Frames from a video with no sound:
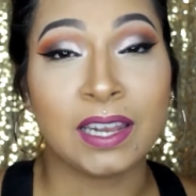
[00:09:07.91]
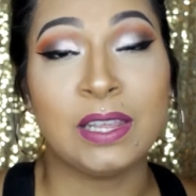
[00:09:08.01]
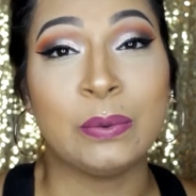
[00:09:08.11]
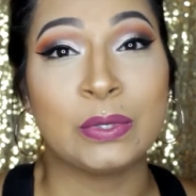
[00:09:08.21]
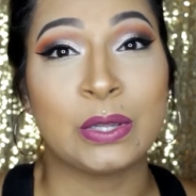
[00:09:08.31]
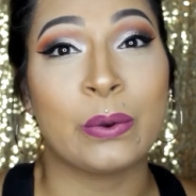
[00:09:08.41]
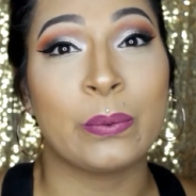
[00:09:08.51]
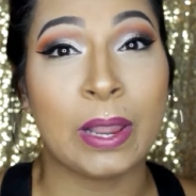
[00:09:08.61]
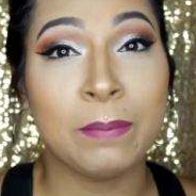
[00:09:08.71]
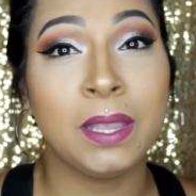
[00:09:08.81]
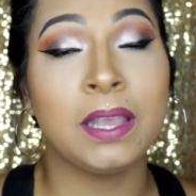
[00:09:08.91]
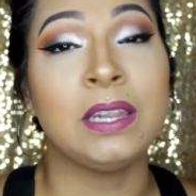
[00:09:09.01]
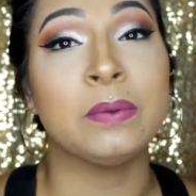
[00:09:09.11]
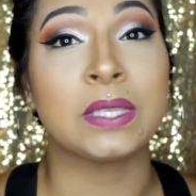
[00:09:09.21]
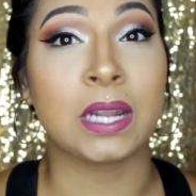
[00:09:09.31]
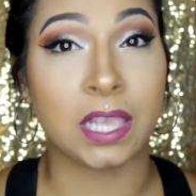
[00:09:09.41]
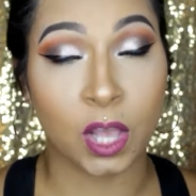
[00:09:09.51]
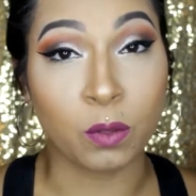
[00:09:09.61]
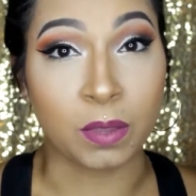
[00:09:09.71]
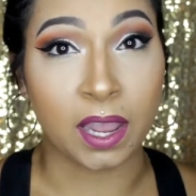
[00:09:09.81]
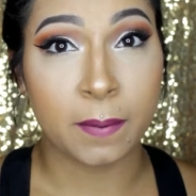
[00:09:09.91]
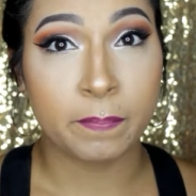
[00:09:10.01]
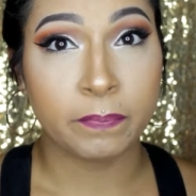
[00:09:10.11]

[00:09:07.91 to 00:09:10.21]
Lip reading: and he was going to rape me and he was going to kill me.